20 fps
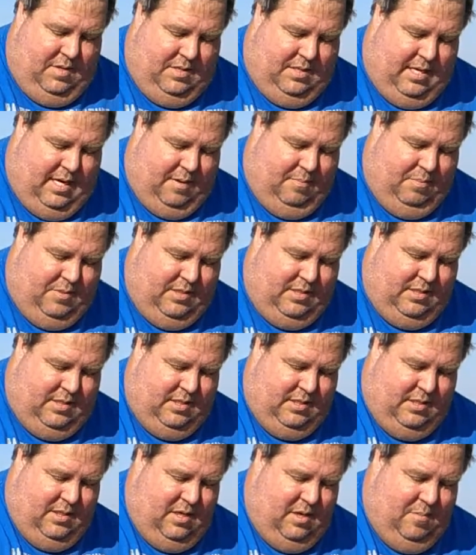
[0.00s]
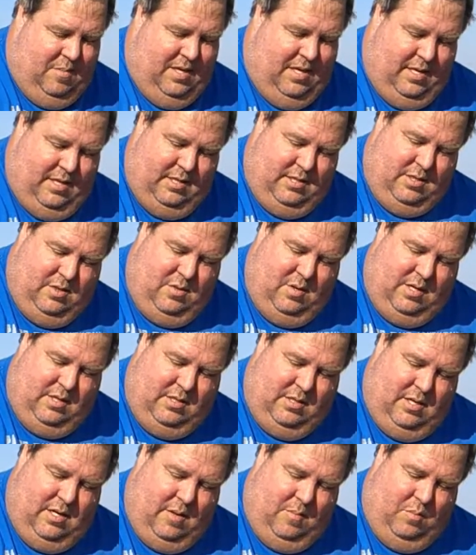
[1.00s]
to tap this just a little bit. It's
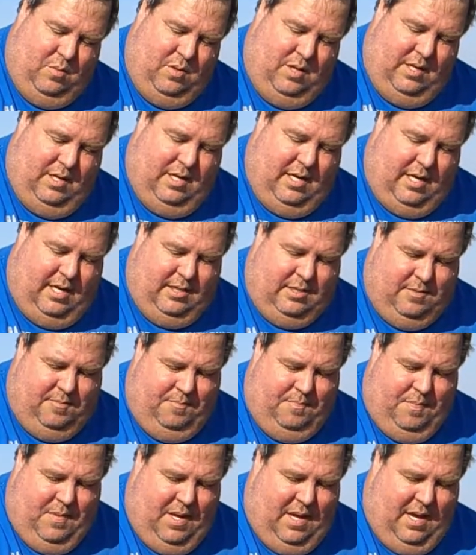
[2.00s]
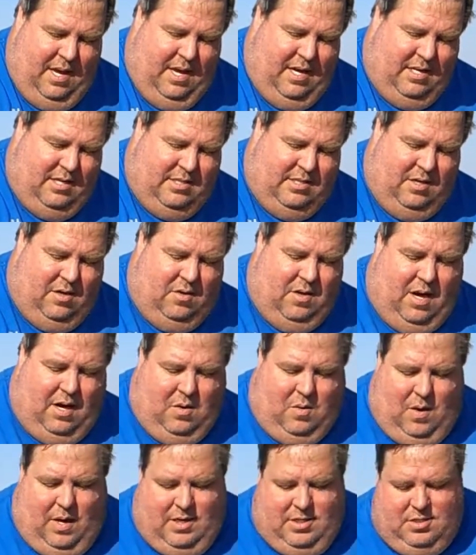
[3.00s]
crusting up really nice. Still not
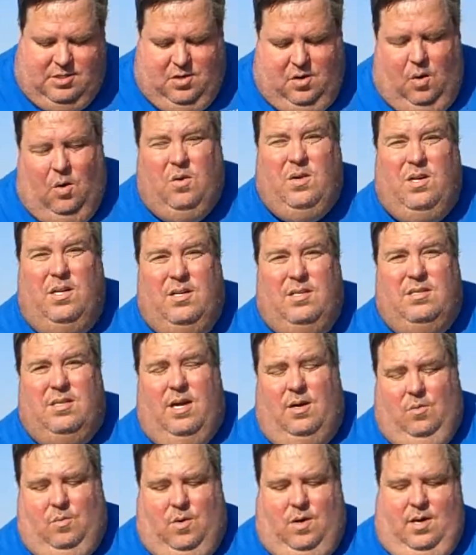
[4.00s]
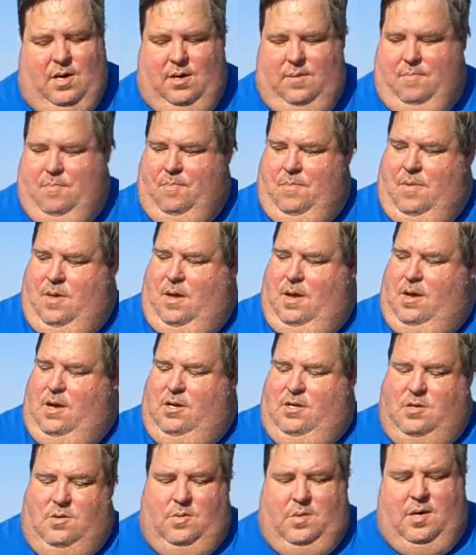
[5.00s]
quite as golden as I'd want it.
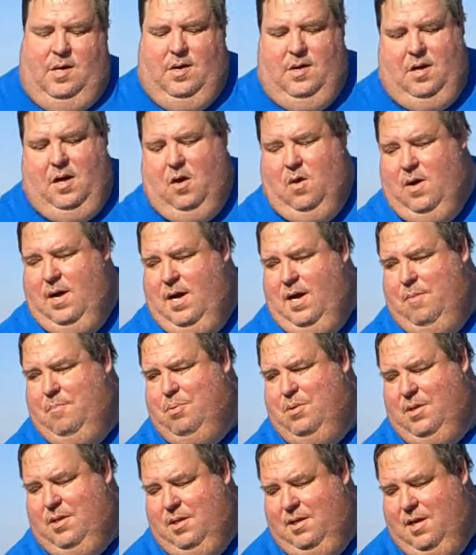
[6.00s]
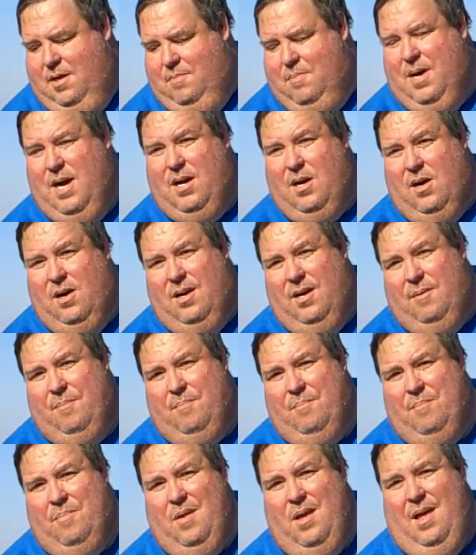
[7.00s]
So we're going to go ahead and put the lid back on it.
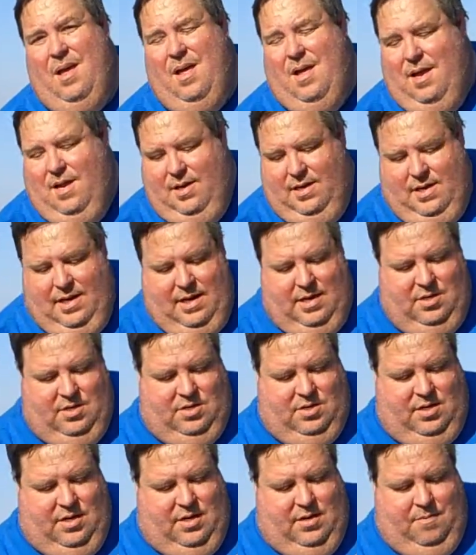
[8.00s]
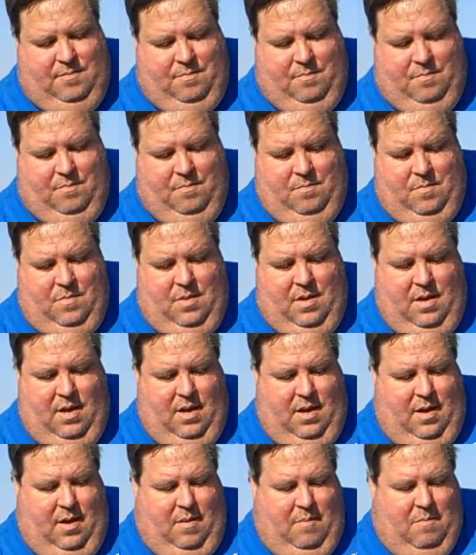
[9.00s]
Let it sit
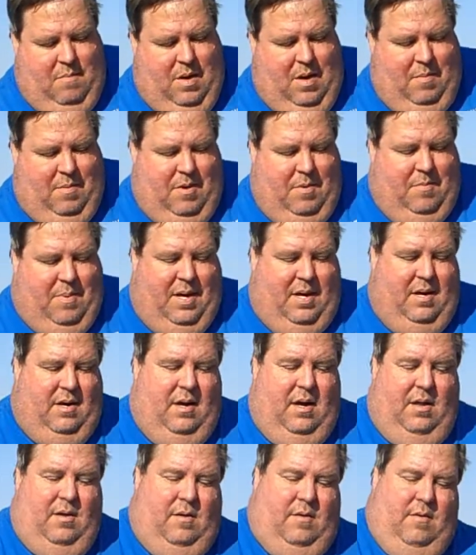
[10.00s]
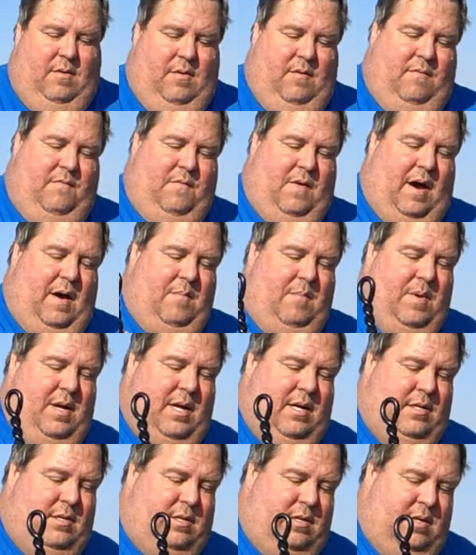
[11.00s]
maybe about another 5
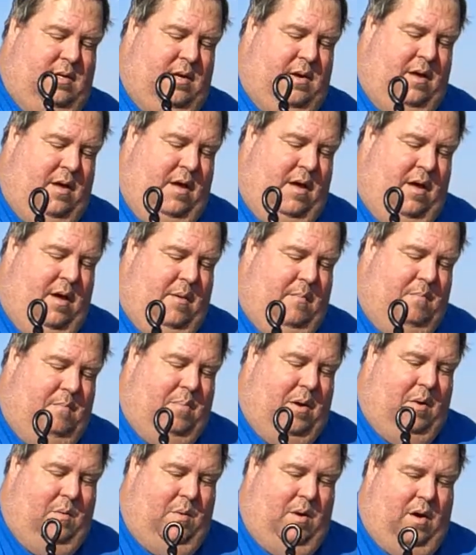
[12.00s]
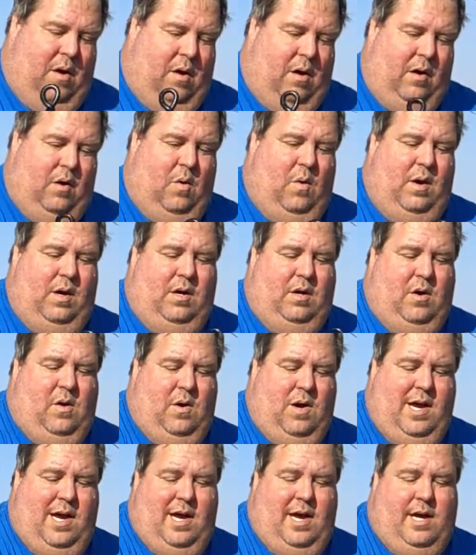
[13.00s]
minutes. But we are going to go
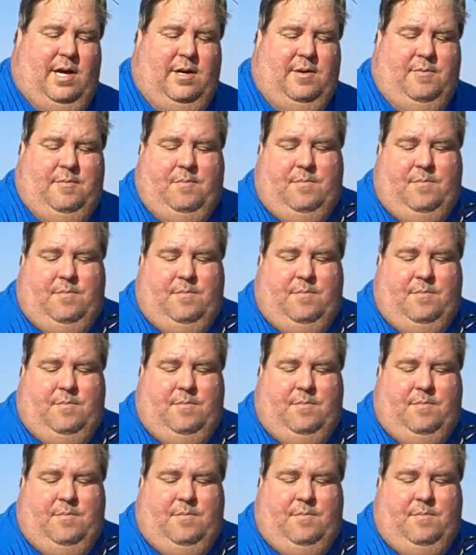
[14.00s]
ahead